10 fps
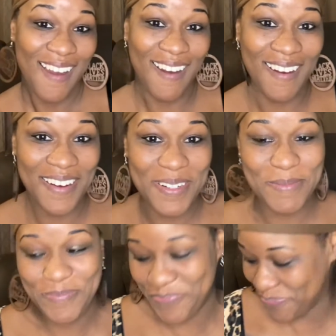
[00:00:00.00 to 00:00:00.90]

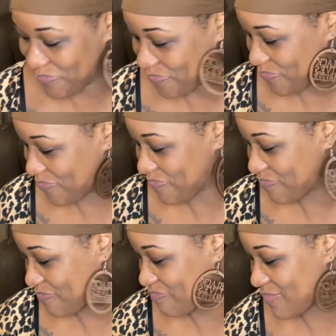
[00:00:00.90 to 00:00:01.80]
So
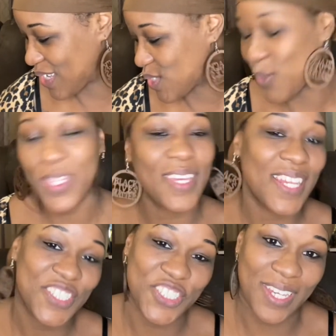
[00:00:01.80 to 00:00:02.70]
yeah,
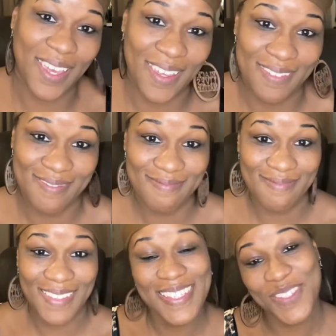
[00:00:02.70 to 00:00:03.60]
let's chat.
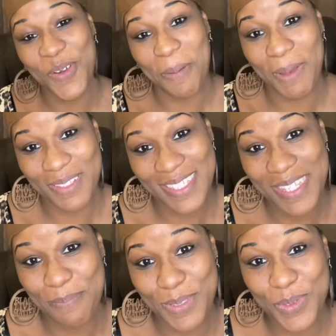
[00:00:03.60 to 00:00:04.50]
Let's talk about this
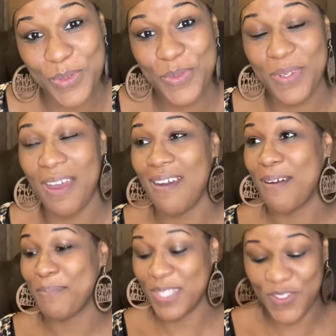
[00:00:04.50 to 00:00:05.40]
episode.
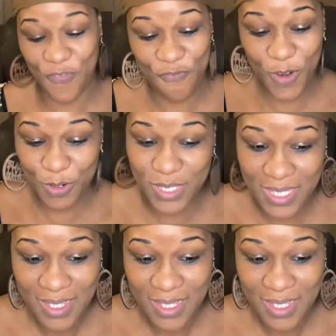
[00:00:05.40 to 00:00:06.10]
This first